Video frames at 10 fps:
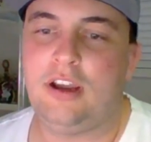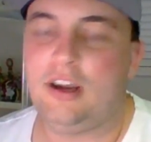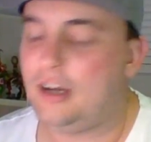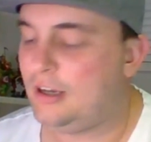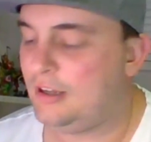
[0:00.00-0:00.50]

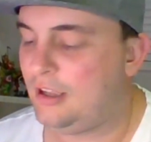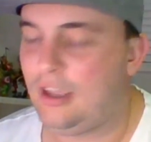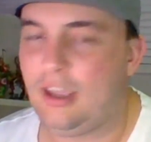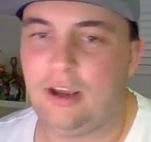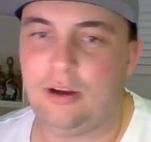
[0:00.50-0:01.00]
are
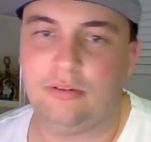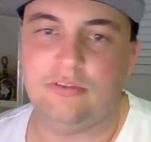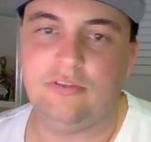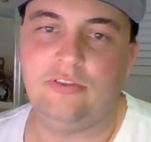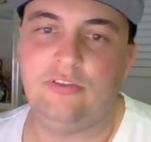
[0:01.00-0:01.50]
our
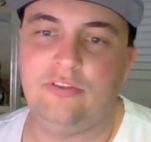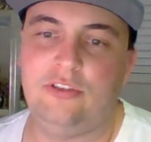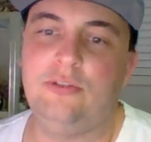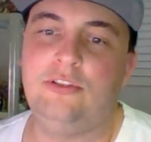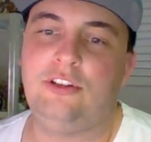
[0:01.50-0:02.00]

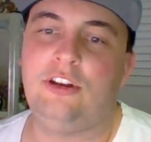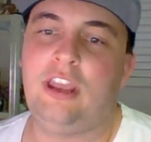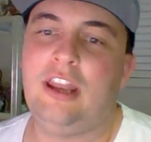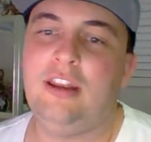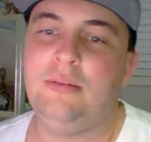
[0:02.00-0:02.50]
future
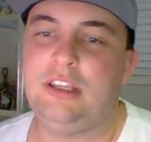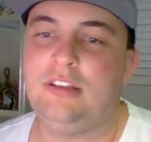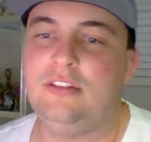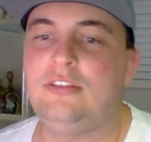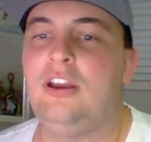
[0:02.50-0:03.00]

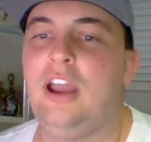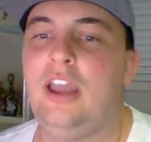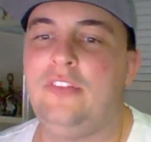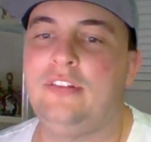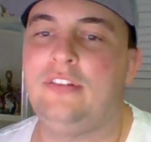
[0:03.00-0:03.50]
enemies
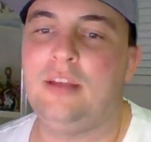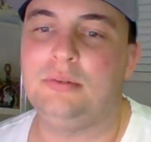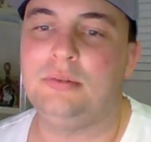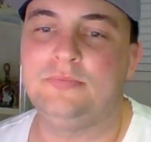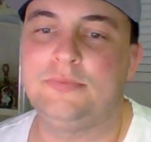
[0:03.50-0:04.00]
at the
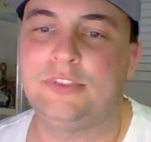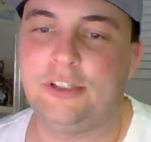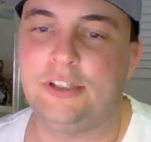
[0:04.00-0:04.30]
table. So